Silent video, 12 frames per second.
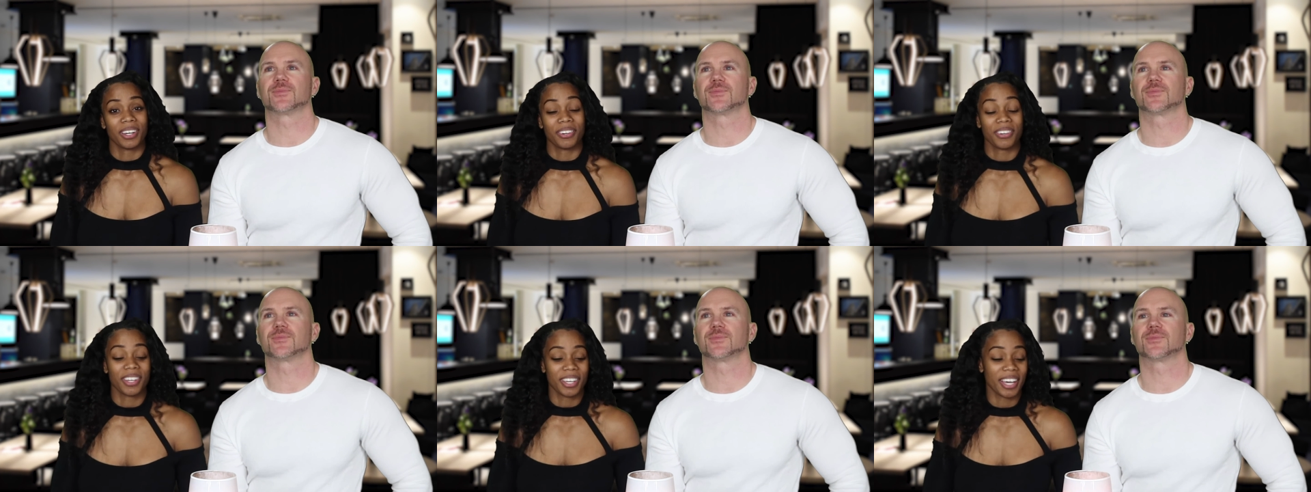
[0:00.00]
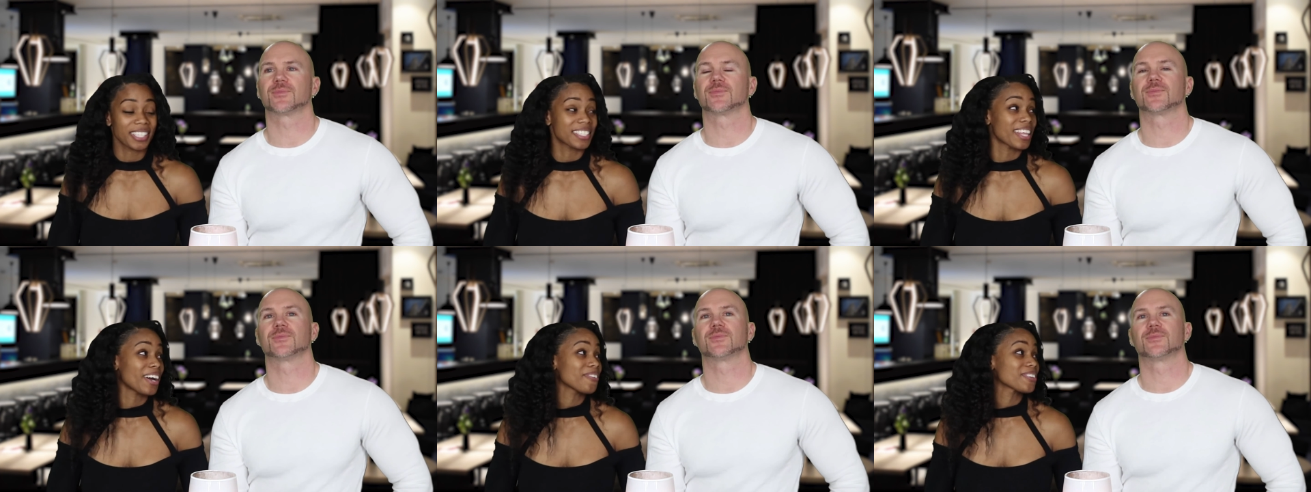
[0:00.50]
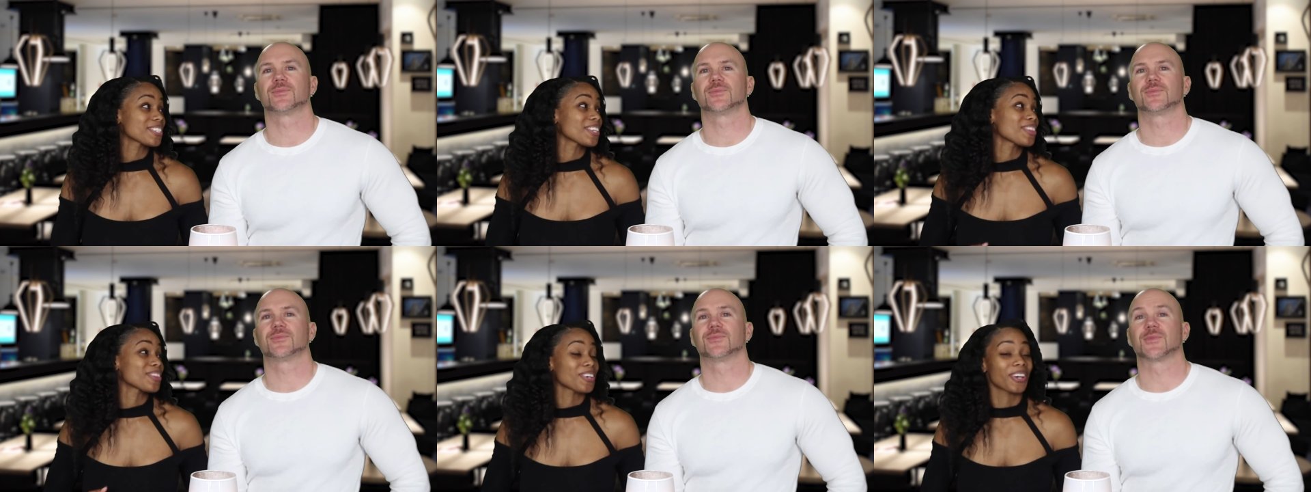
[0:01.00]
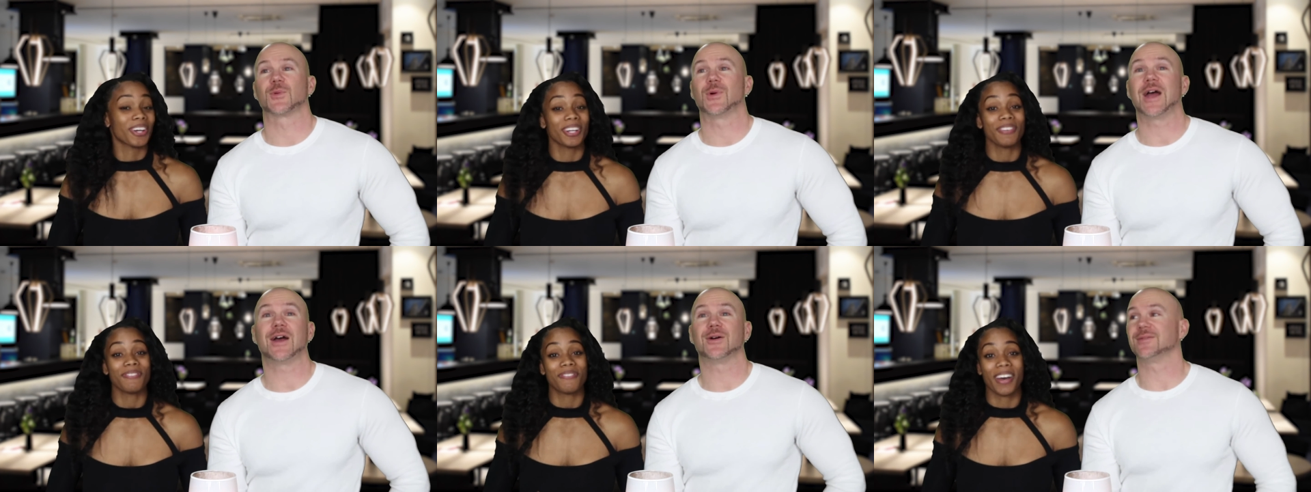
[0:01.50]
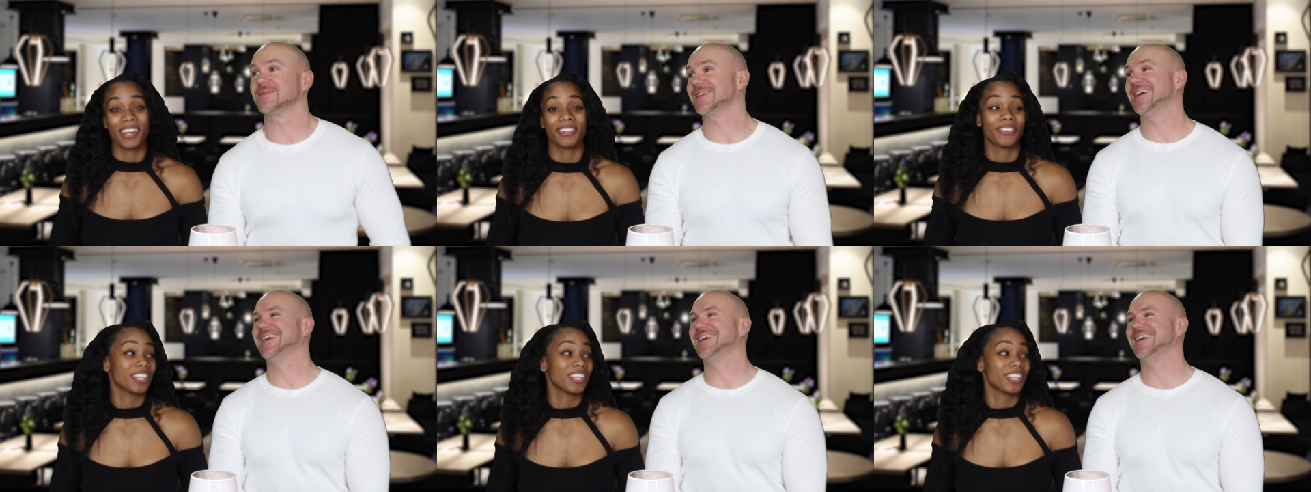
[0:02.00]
Speaker 1: All right, guys, that was the third wow. final